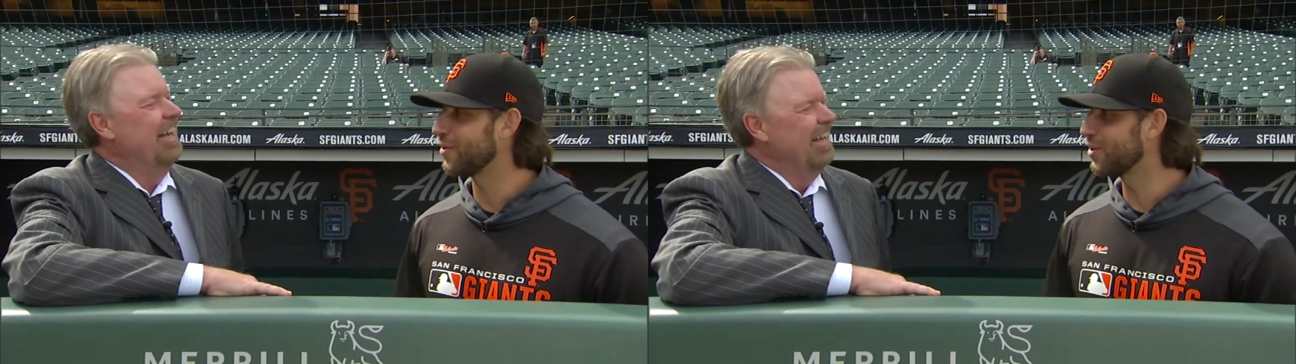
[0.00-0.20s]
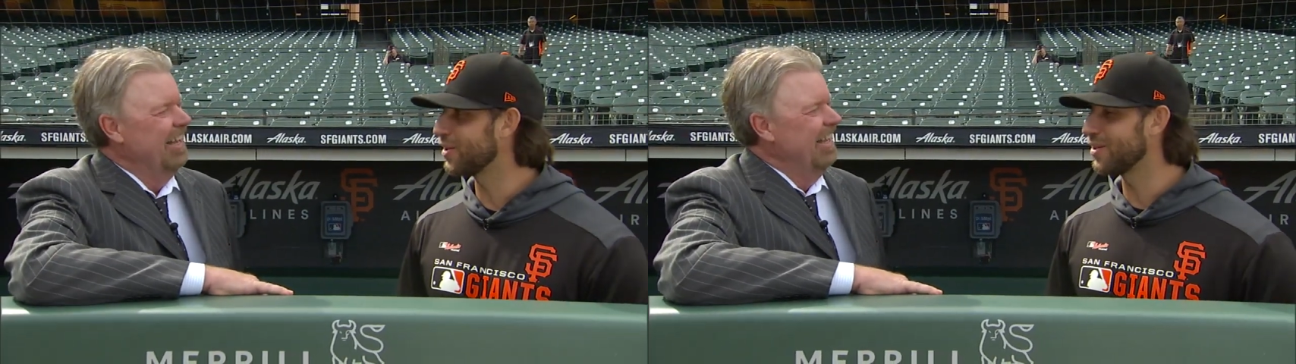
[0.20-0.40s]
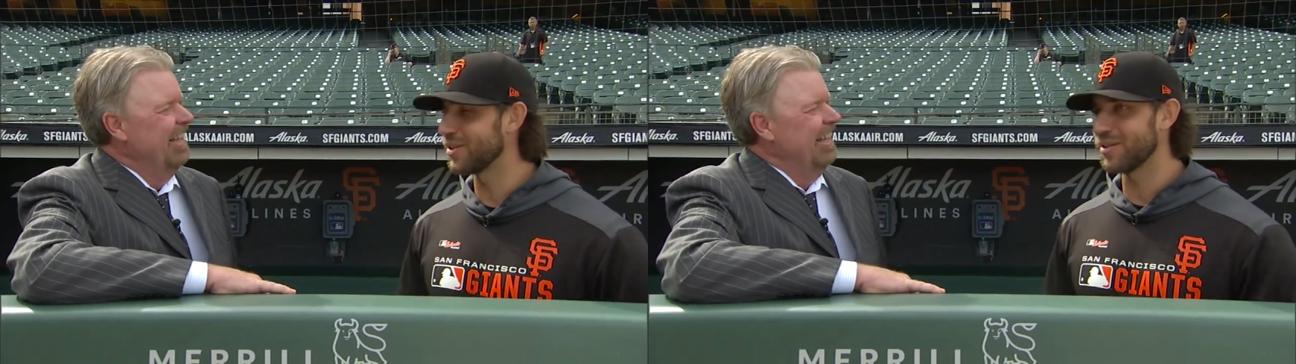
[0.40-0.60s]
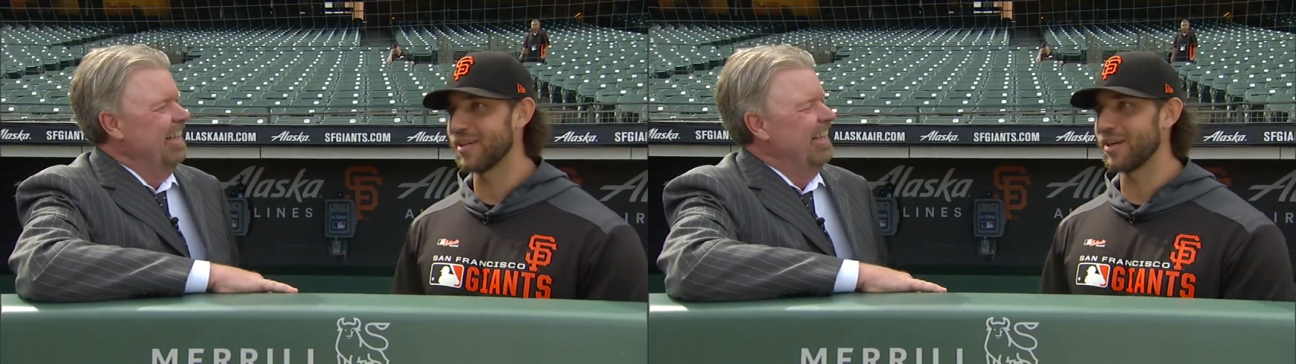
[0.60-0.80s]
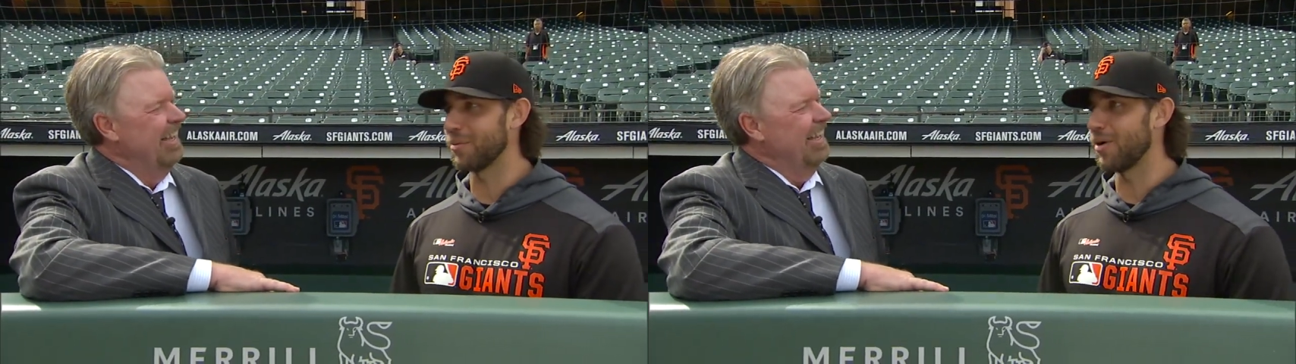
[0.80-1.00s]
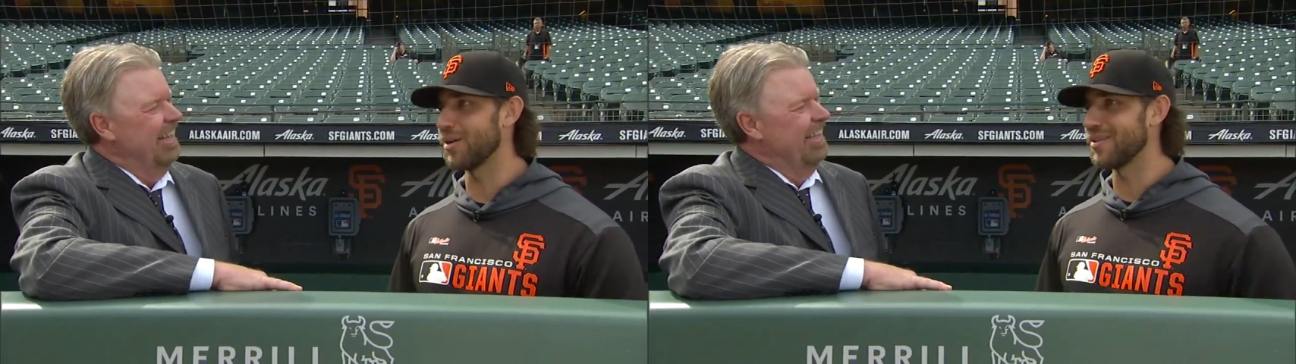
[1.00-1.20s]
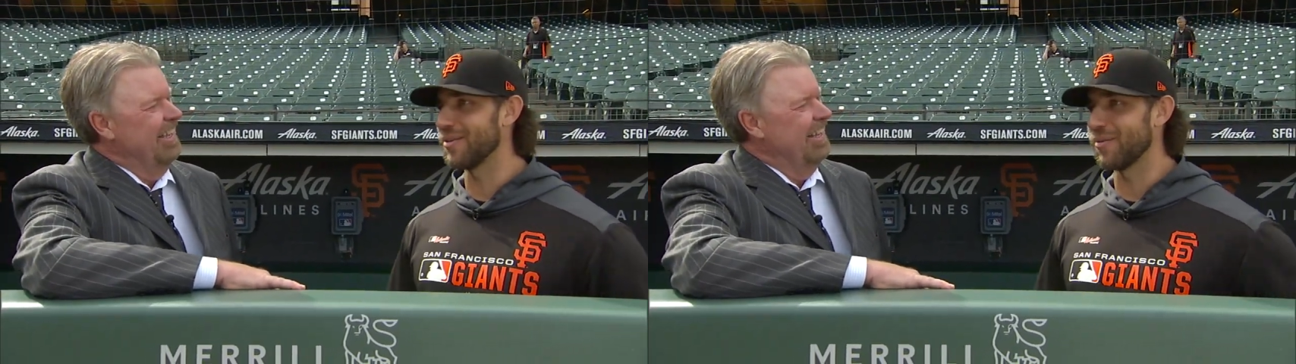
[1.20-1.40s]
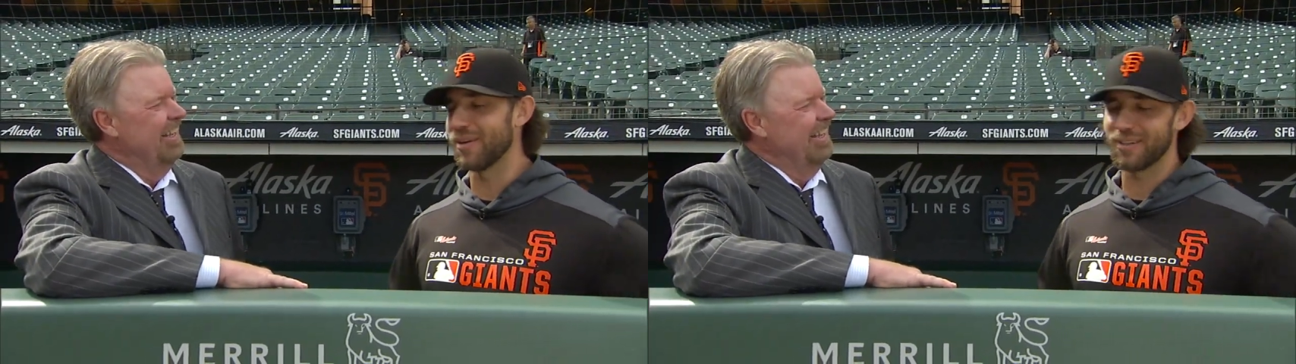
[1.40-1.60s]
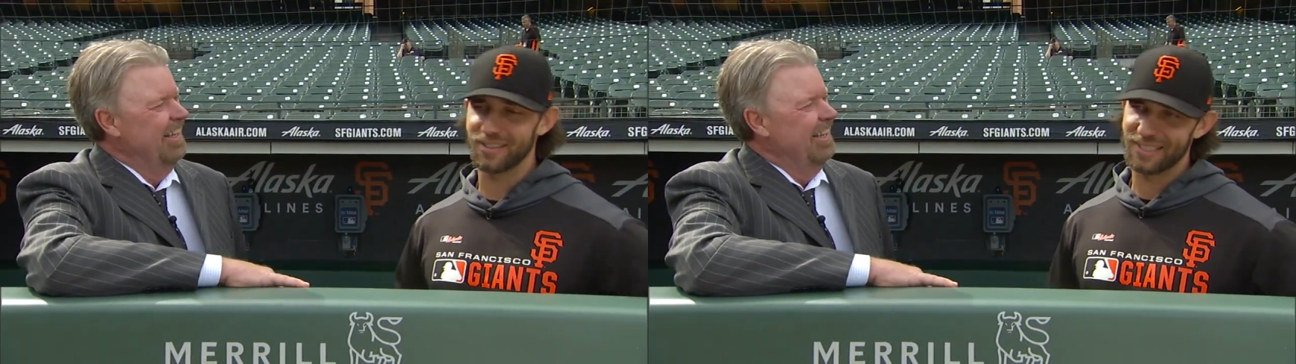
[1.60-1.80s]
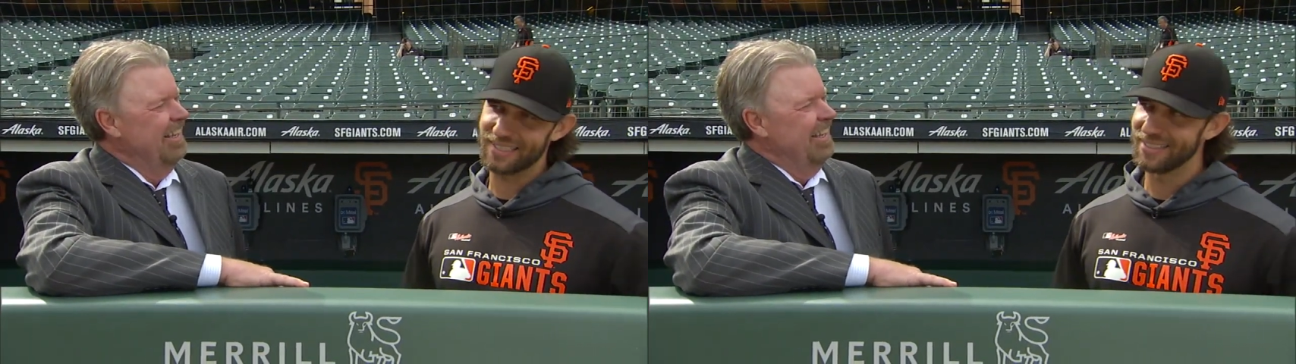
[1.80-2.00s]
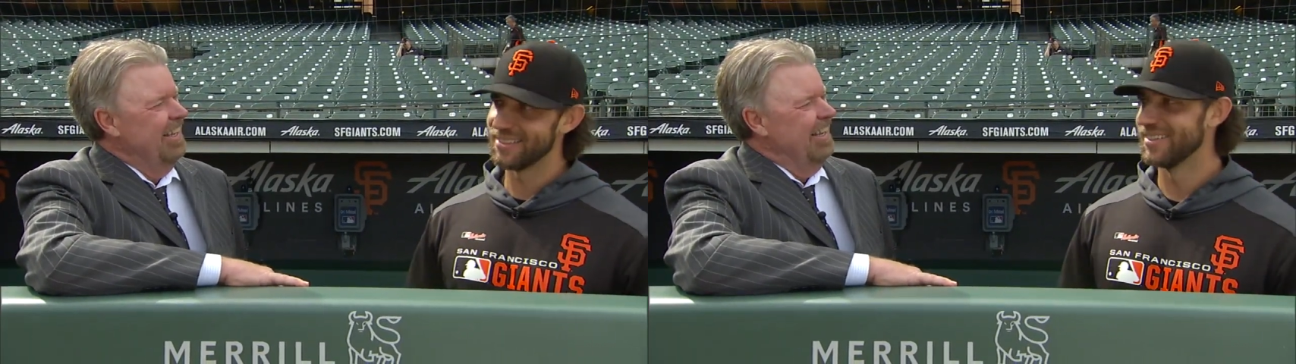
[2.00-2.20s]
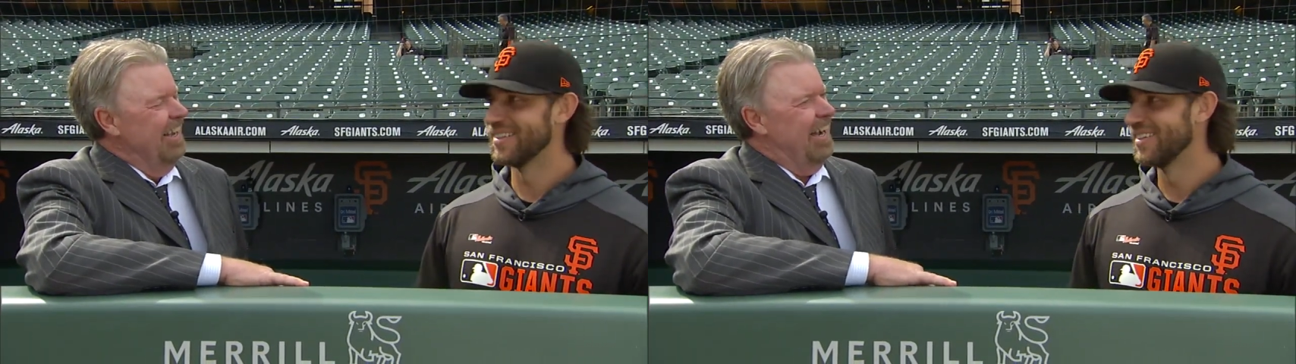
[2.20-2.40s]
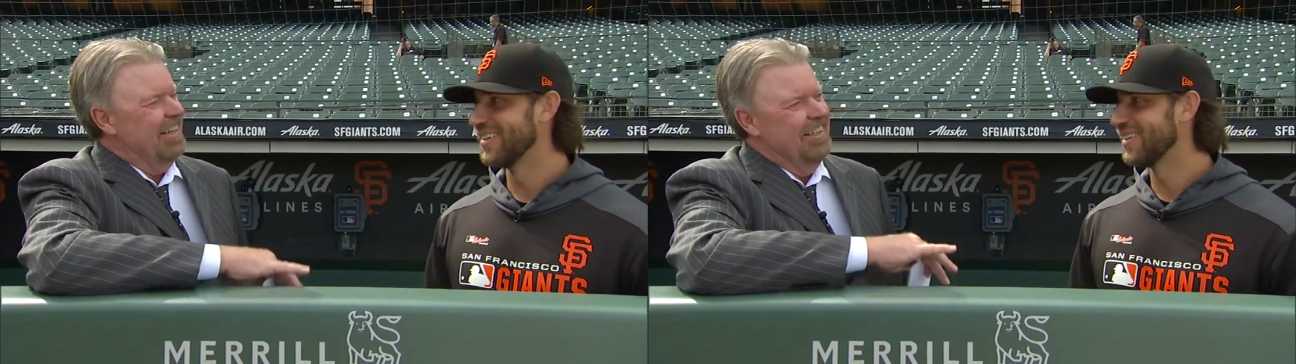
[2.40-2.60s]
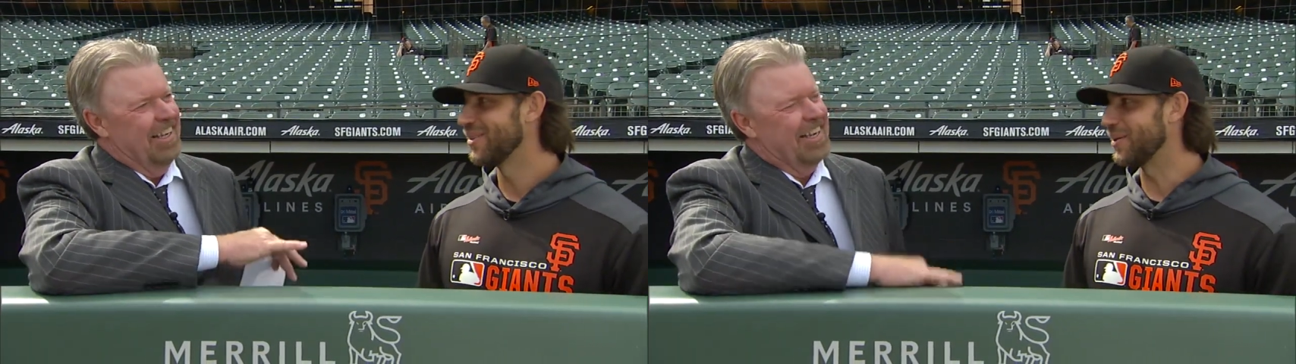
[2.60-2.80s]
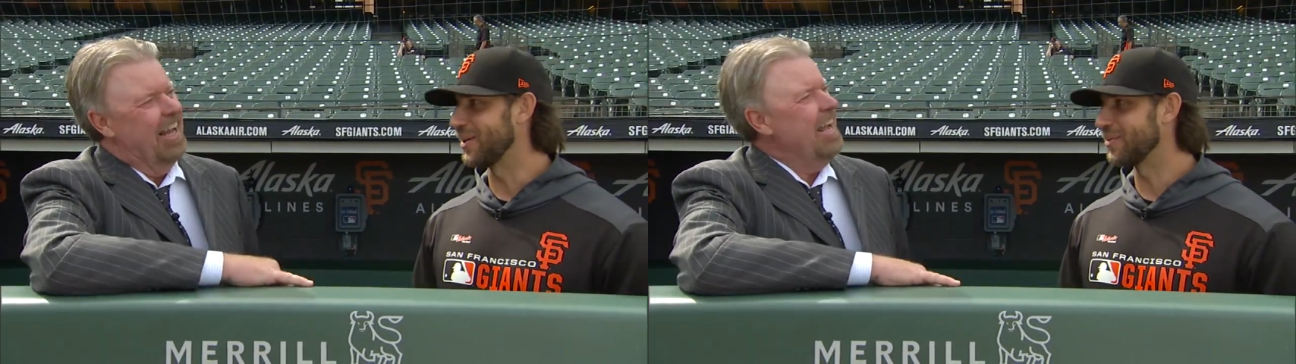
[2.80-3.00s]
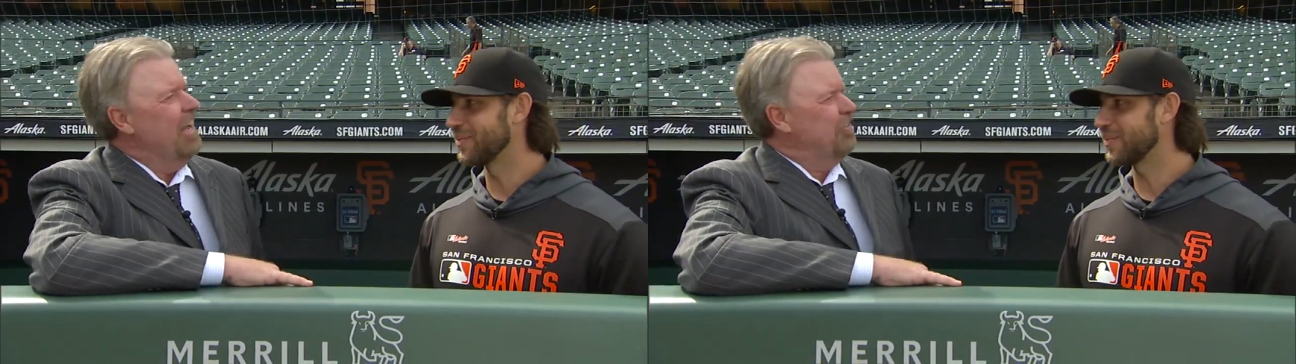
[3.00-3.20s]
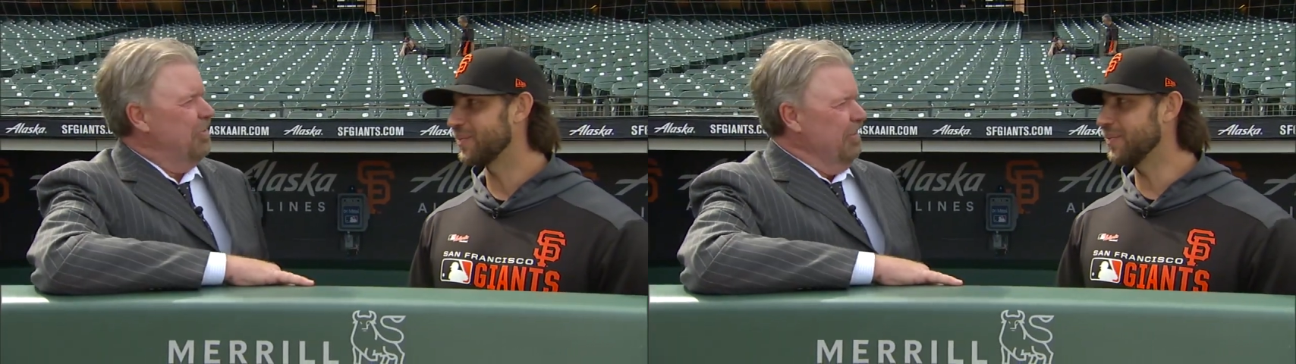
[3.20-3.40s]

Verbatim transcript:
Speaker 1: and she's just sticking balls everywhere.
Speaker 2: I got to ask you,